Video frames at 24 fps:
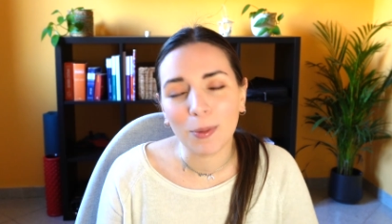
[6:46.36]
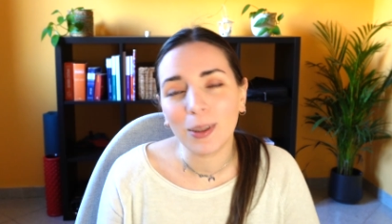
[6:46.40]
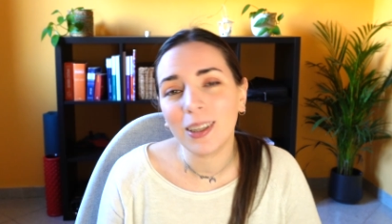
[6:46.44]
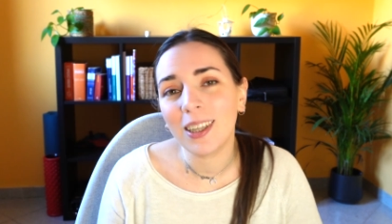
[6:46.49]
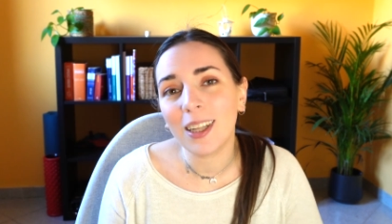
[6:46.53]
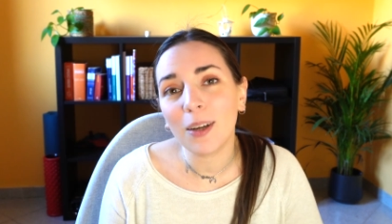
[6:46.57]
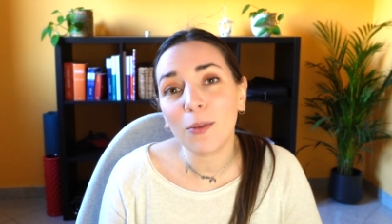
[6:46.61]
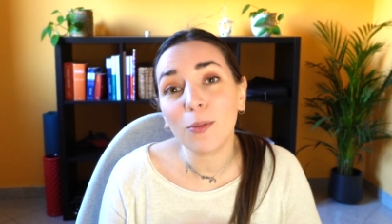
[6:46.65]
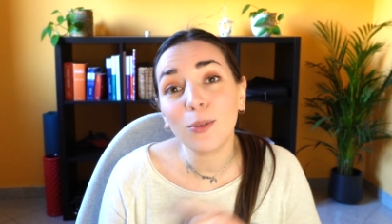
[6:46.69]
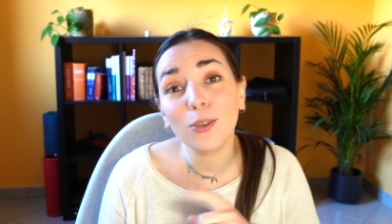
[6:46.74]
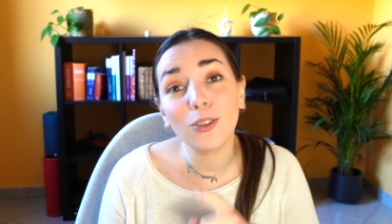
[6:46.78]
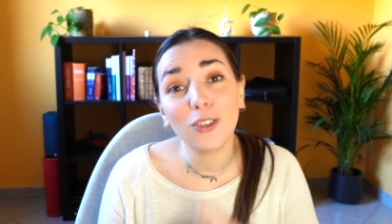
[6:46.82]
But
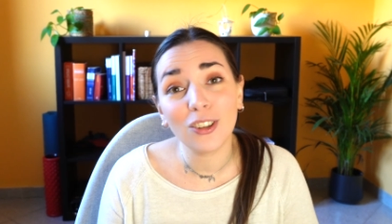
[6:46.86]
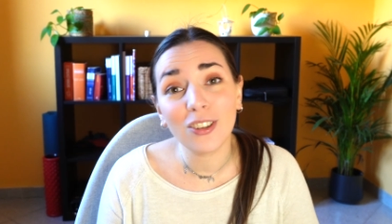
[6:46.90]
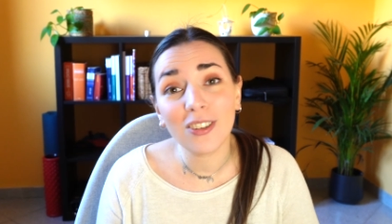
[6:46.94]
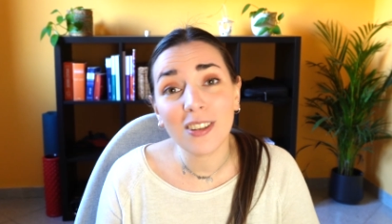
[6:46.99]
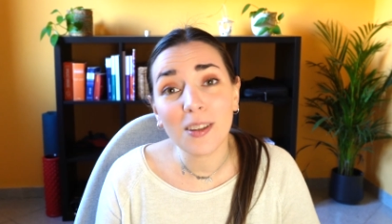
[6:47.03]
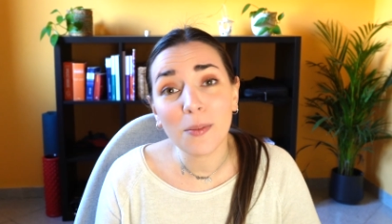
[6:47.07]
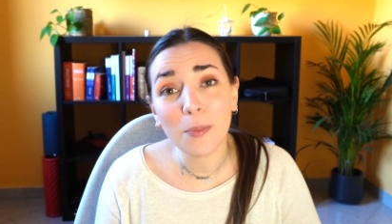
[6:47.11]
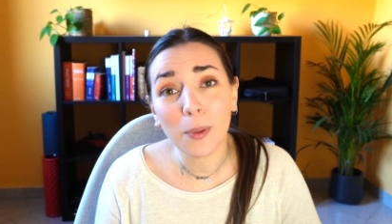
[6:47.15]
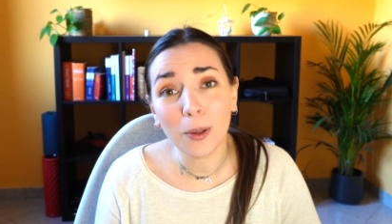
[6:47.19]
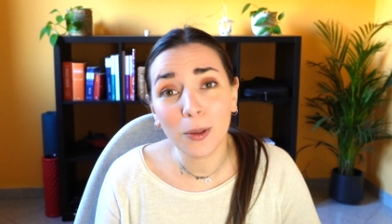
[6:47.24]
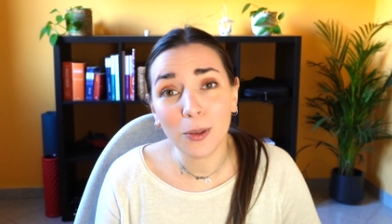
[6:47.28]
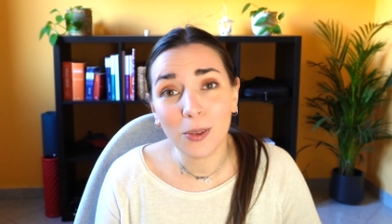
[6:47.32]
that was just
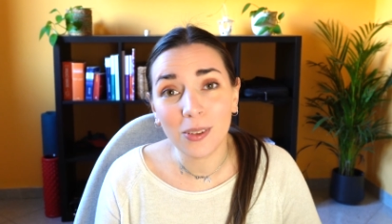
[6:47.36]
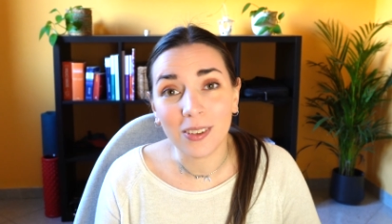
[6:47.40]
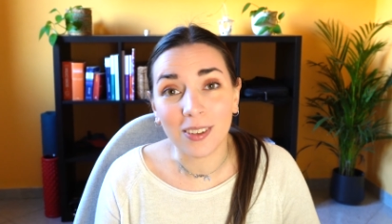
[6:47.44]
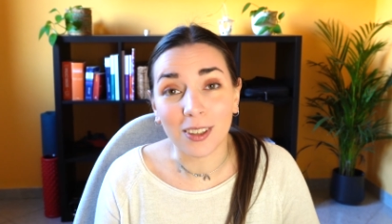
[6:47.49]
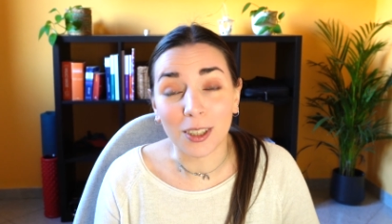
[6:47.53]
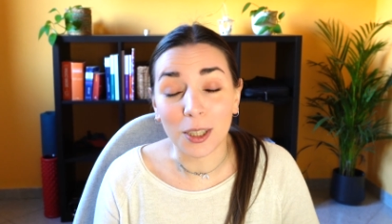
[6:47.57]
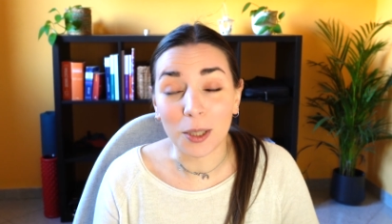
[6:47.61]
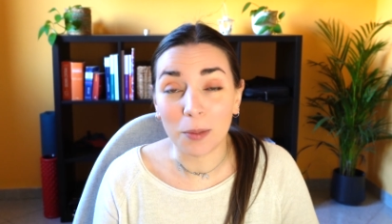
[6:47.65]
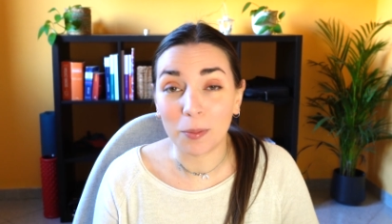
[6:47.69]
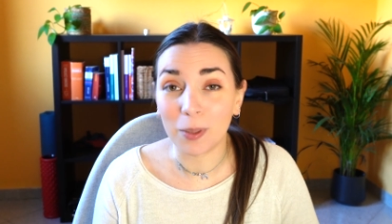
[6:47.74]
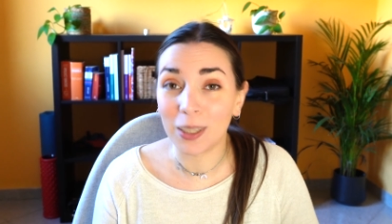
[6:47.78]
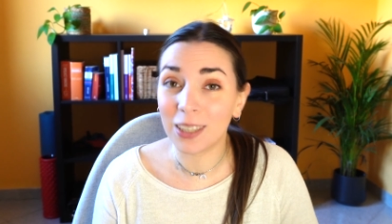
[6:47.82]
a poster,
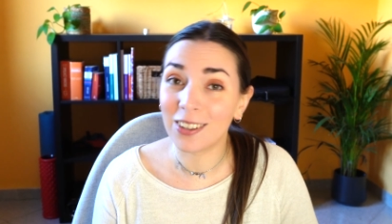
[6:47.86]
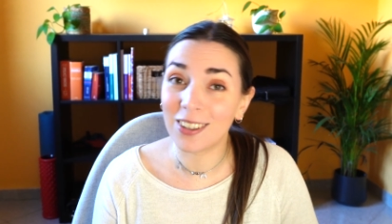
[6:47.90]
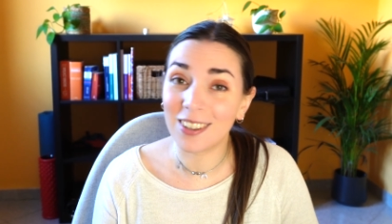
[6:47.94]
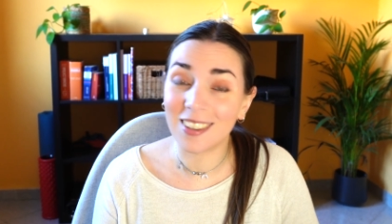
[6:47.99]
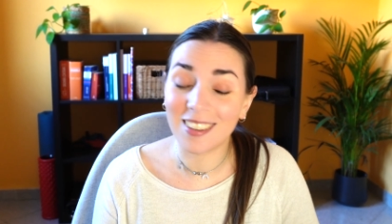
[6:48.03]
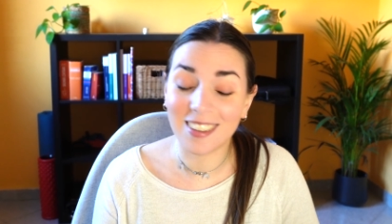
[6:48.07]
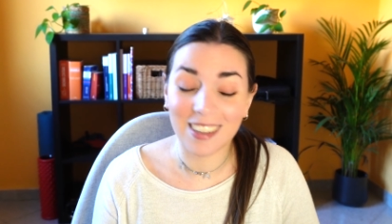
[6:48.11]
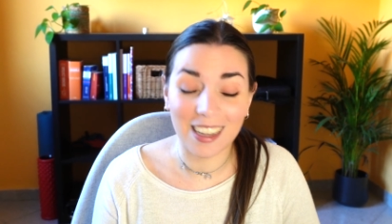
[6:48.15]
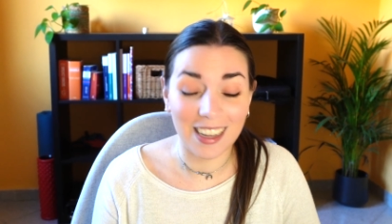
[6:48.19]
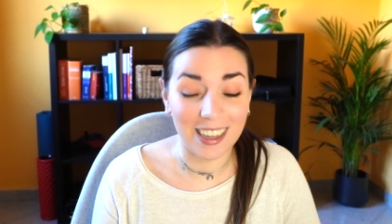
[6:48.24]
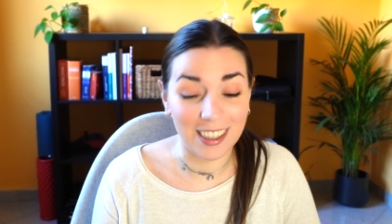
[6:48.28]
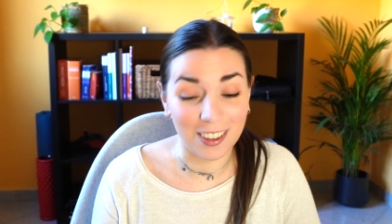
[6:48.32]

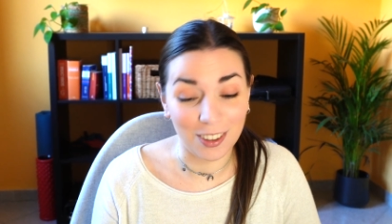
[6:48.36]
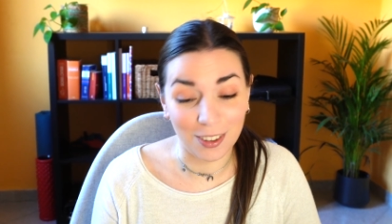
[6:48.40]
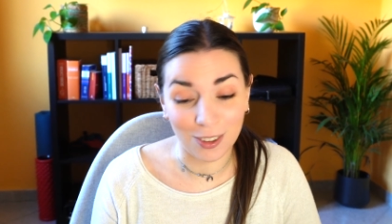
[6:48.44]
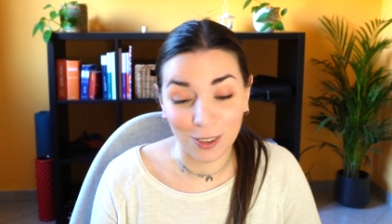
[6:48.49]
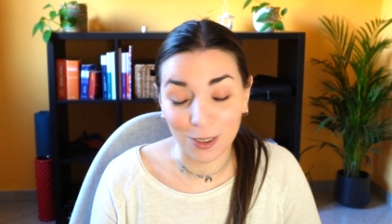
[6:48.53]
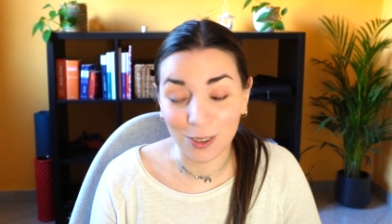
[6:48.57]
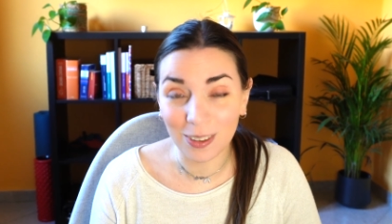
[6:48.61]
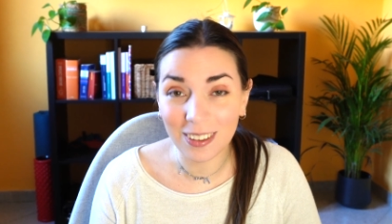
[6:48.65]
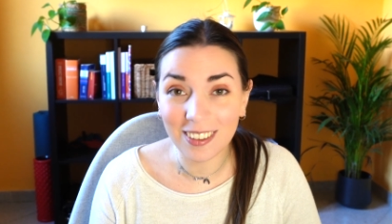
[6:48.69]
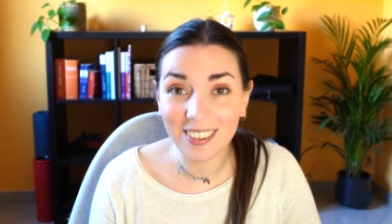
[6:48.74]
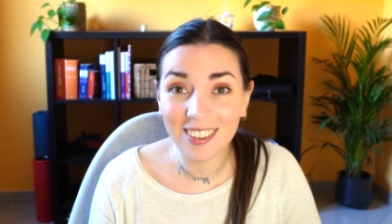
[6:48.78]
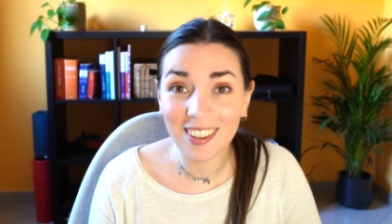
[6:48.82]
because as
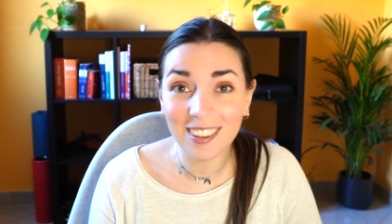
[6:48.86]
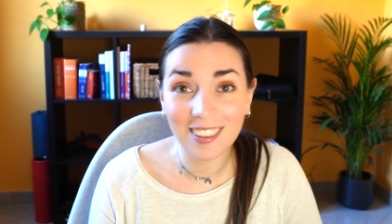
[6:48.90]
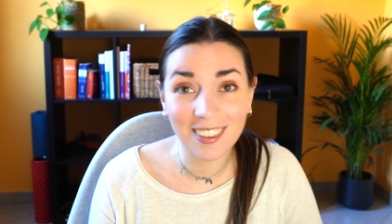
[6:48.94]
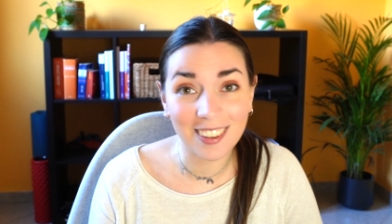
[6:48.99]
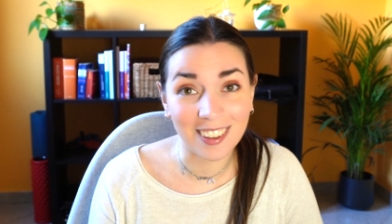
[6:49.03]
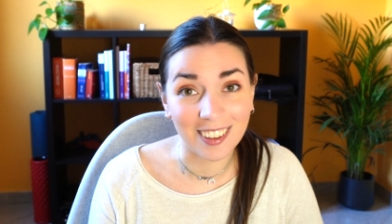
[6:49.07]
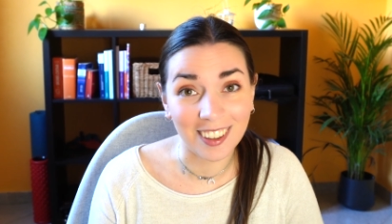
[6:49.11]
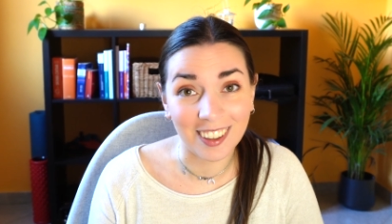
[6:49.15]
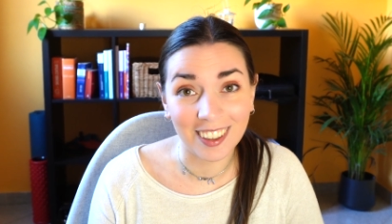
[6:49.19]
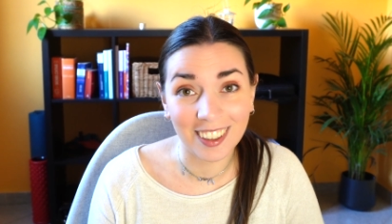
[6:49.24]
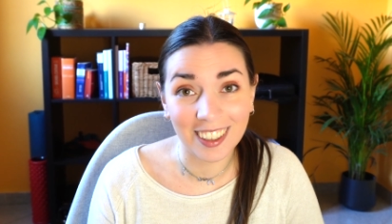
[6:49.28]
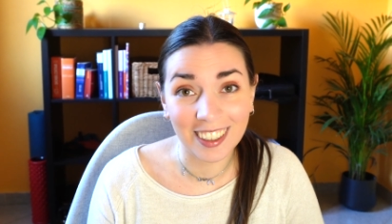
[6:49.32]
soon as I
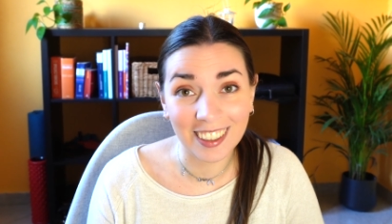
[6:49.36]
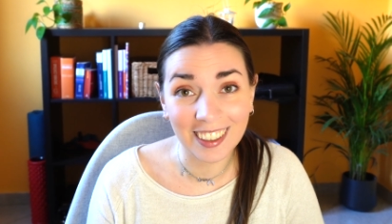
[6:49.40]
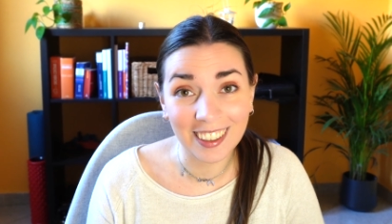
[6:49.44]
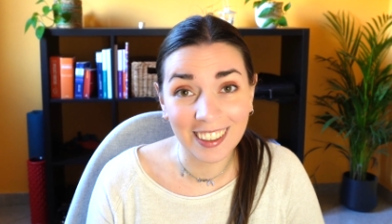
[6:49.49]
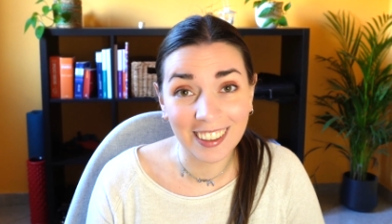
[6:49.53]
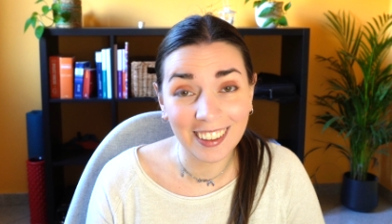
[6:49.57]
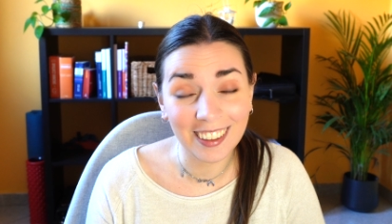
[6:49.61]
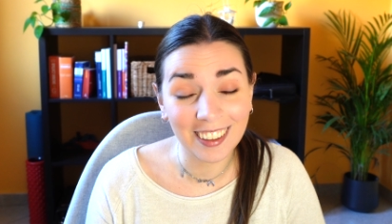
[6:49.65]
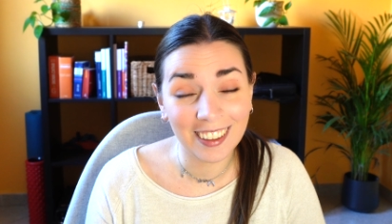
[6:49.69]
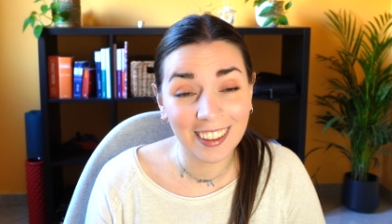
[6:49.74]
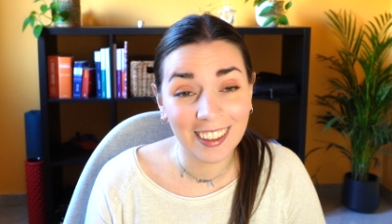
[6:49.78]
started it,